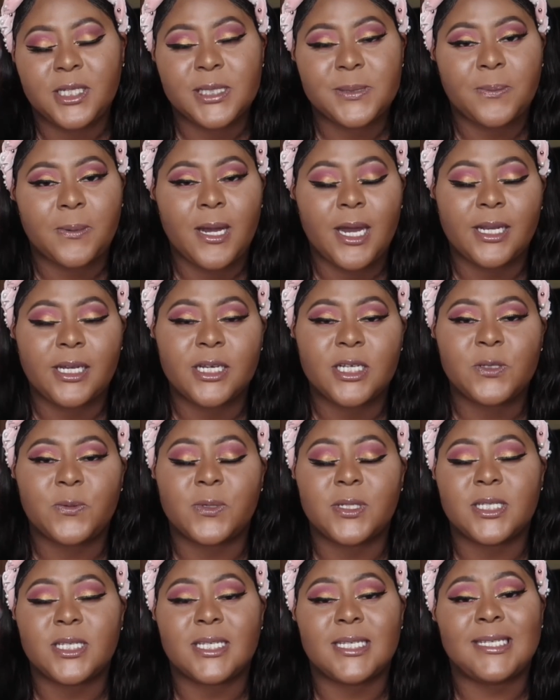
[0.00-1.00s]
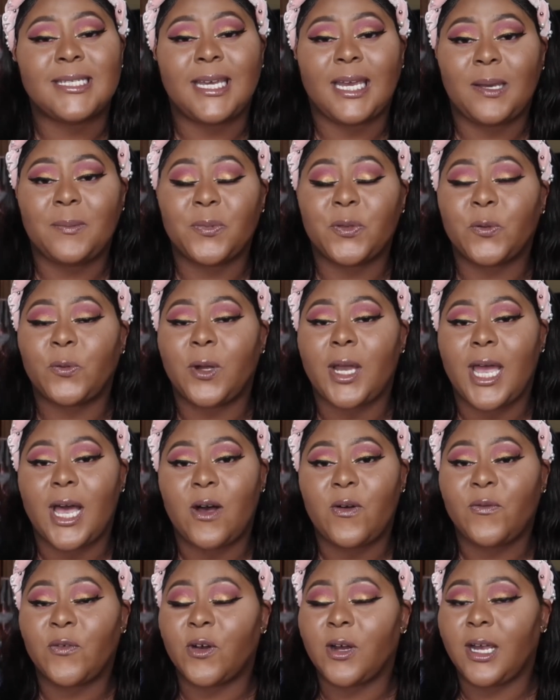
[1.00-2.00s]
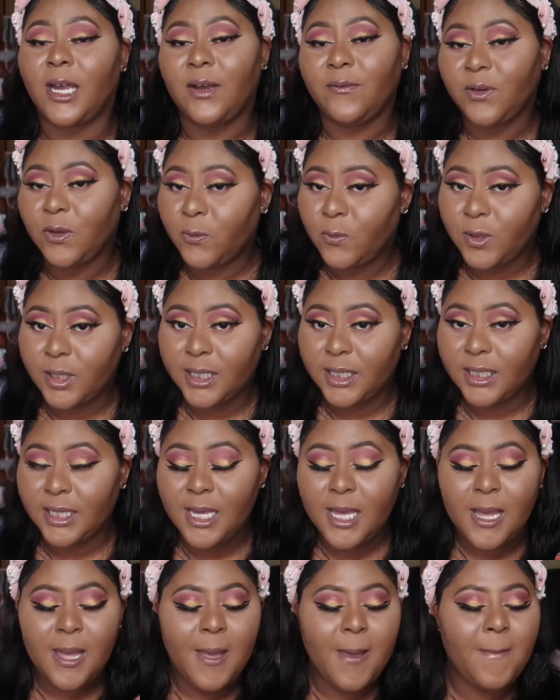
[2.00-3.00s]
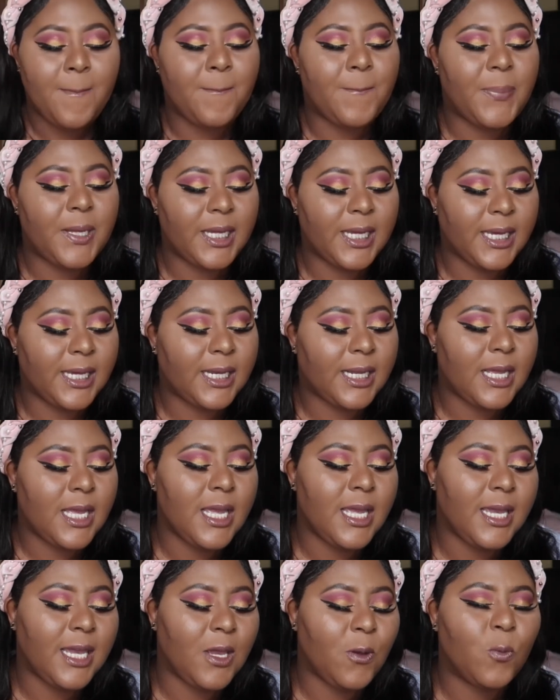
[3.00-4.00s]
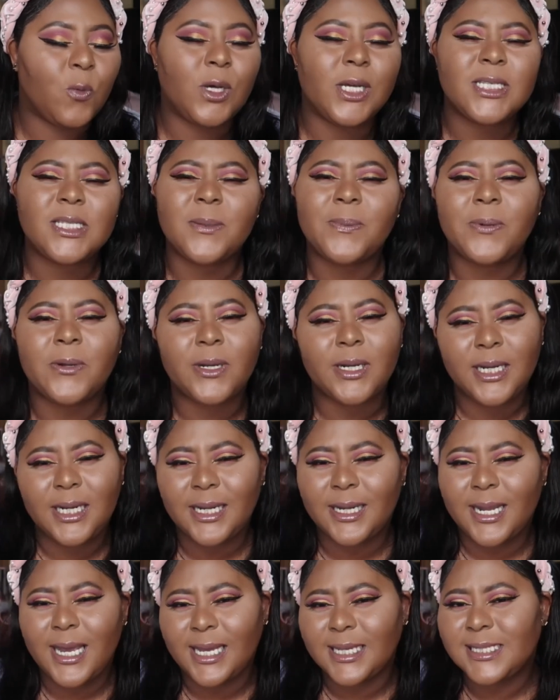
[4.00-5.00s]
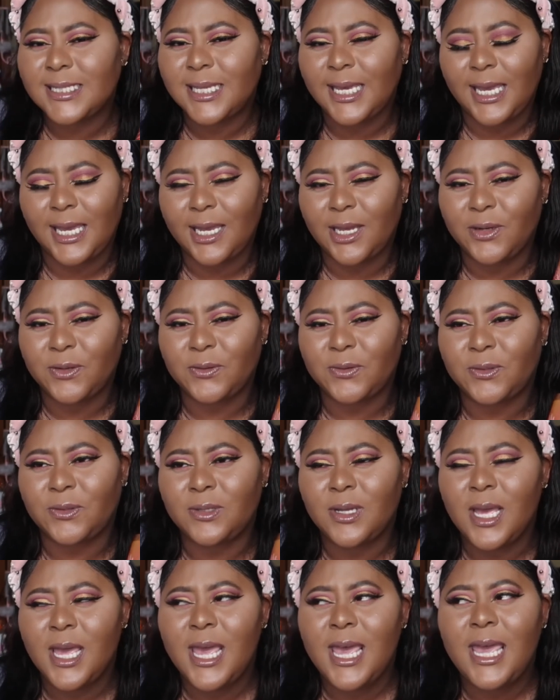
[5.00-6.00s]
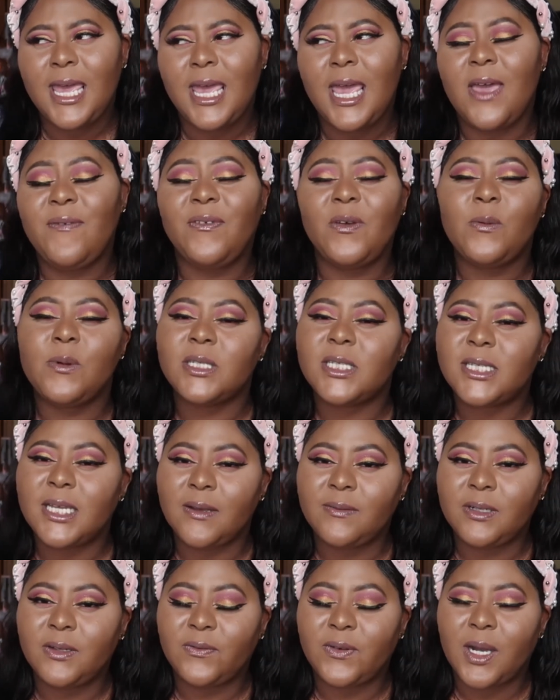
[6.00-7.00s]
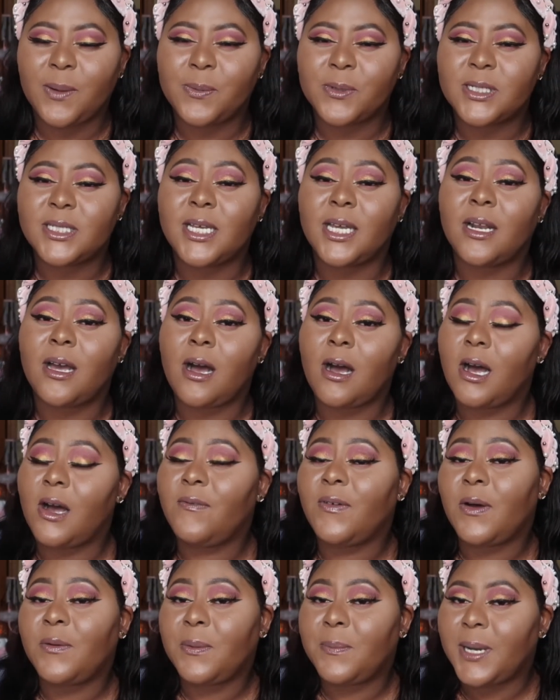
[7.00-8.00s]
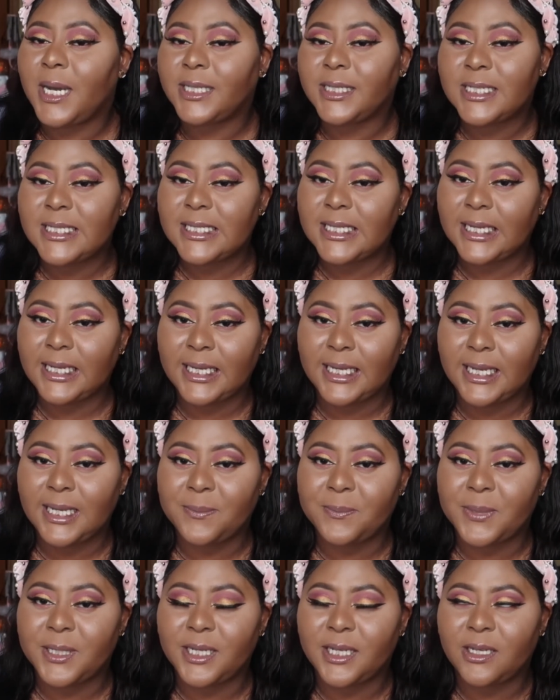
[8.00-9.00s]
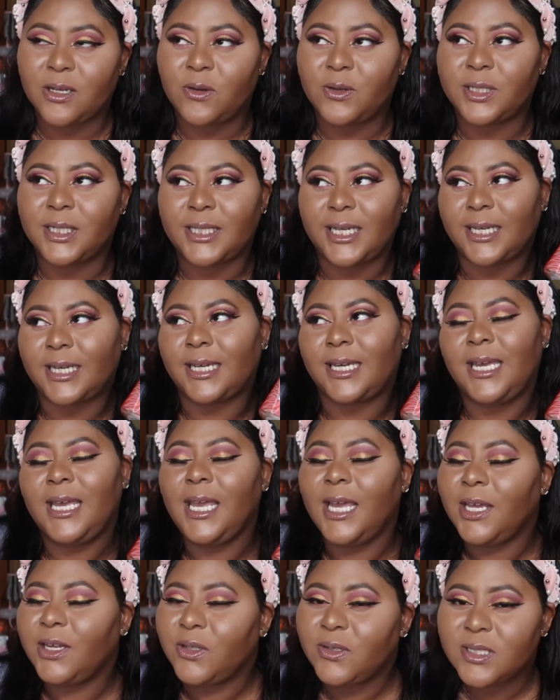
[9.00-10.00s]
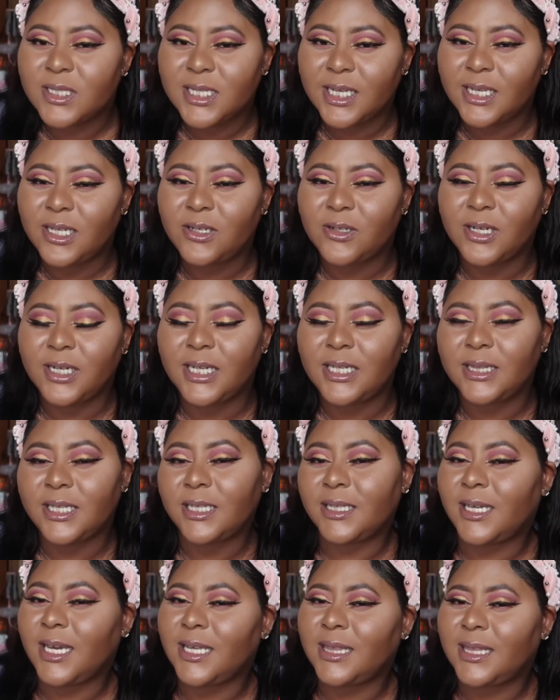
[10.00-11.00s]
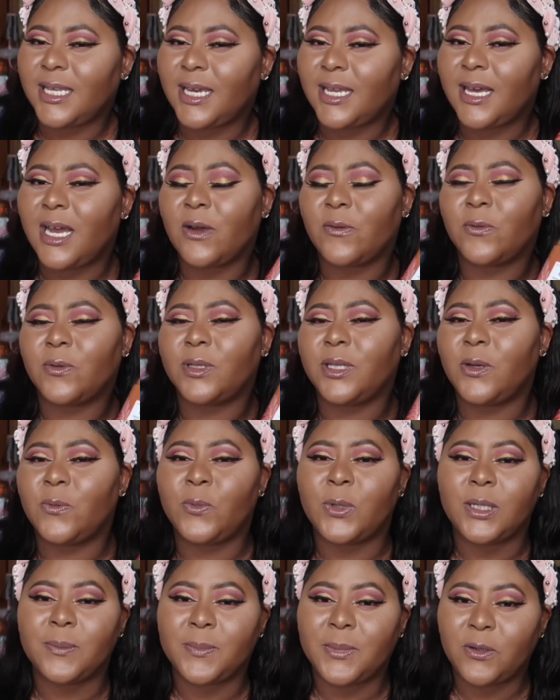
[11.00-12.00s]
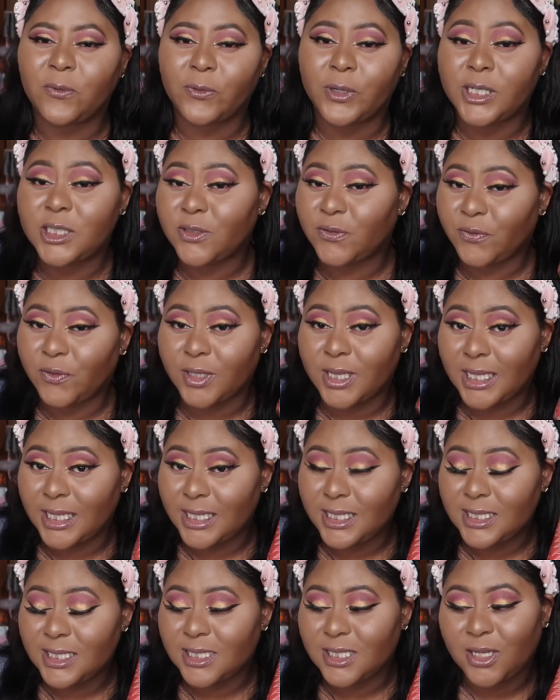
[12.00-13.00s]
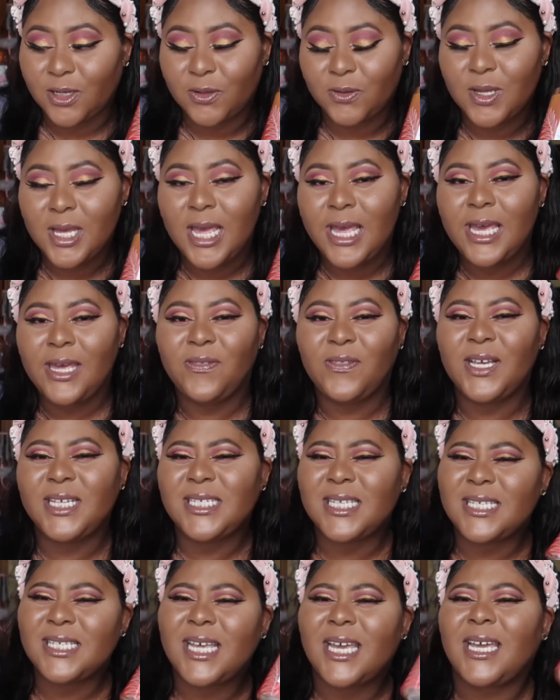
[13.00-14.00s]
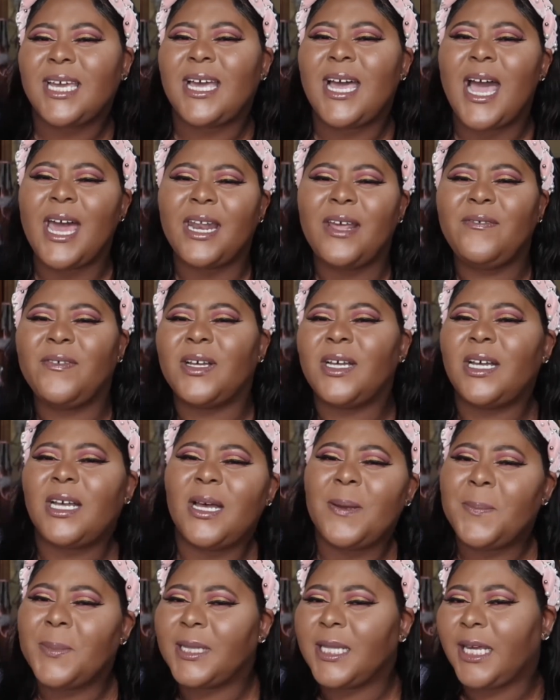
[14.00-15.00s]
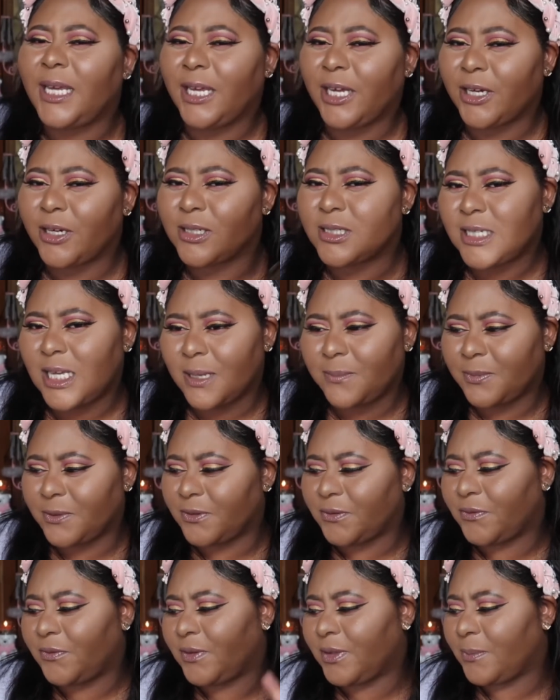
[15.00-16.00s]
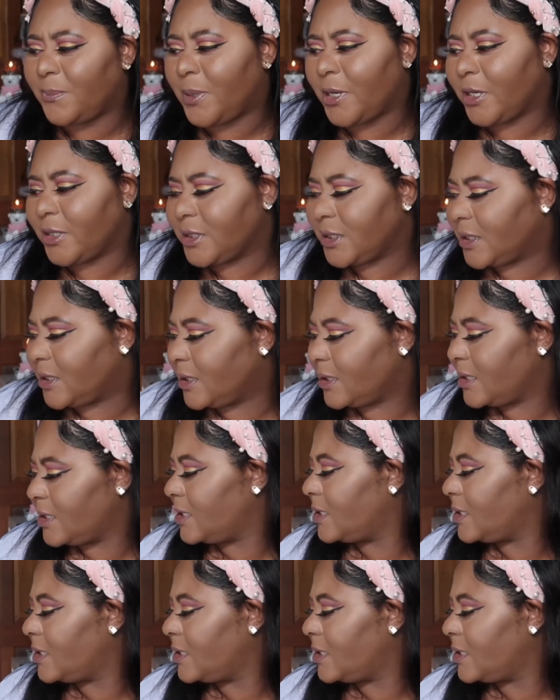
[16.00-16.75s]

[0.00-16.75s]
these products was the same throughout for everyone but it was a pretty nice candle if it was 75 percent off i would buy this again but on like a candle sale or anything like that i really wouldn't be reaching for this so this is like kind of a up in the ear type of purchase.